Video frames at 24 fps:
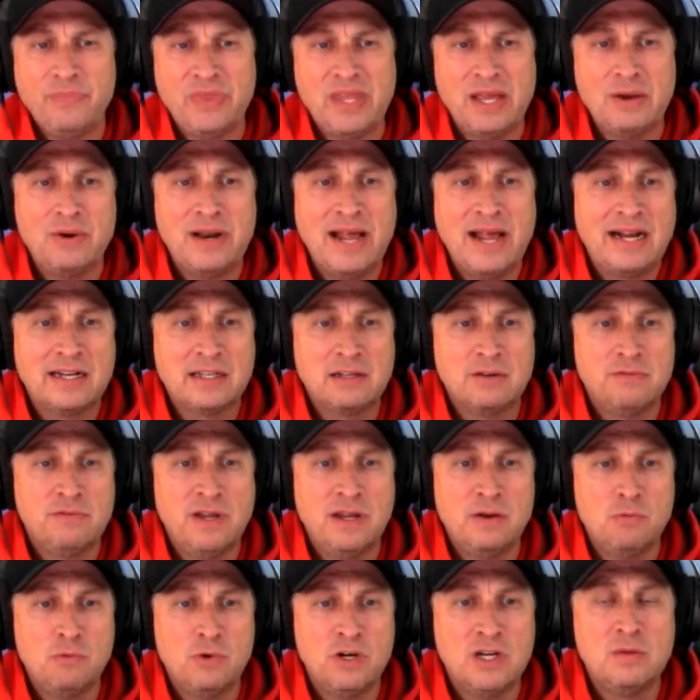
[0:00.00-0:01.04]
they would
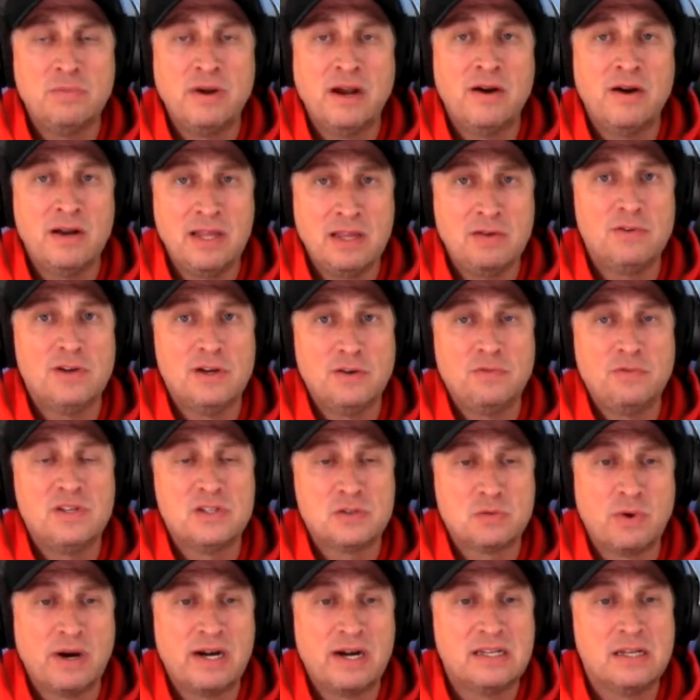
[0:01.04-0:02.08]
activate Woody Barron, even if
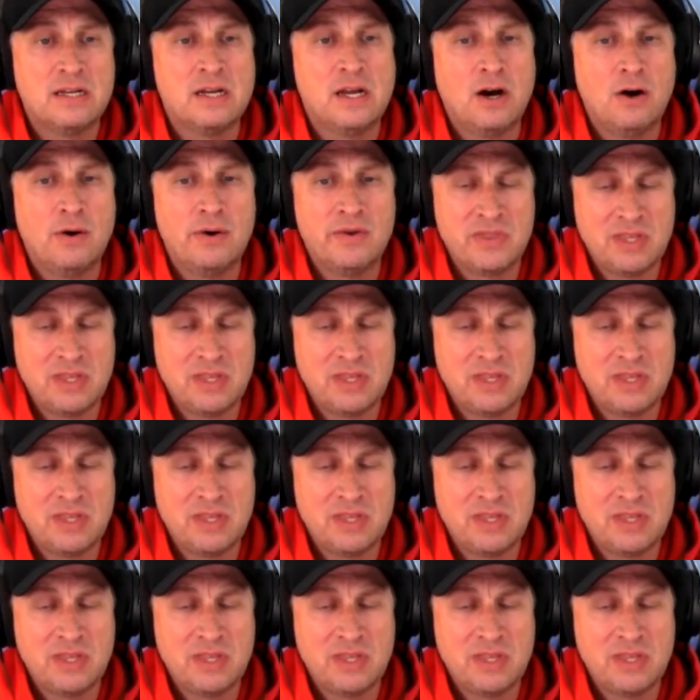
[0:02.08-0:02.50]
he's ready to go.